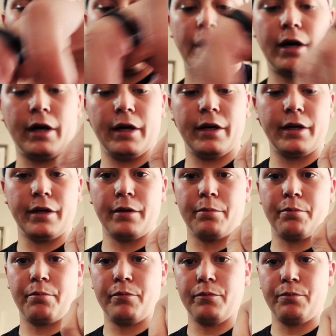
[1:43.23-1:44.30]
I
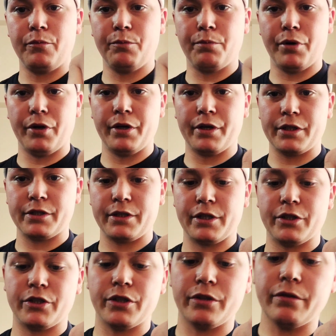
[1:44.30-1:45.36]
put an
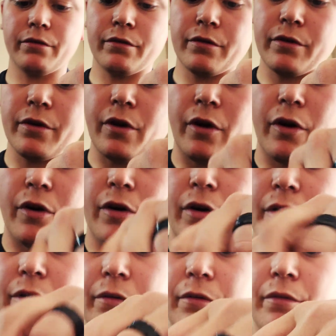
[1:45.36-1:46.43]
extension
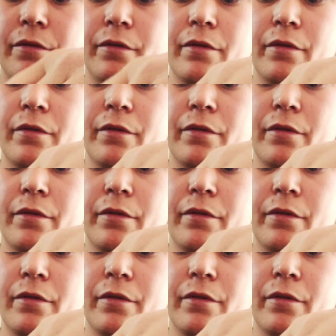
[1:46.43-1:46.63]
on,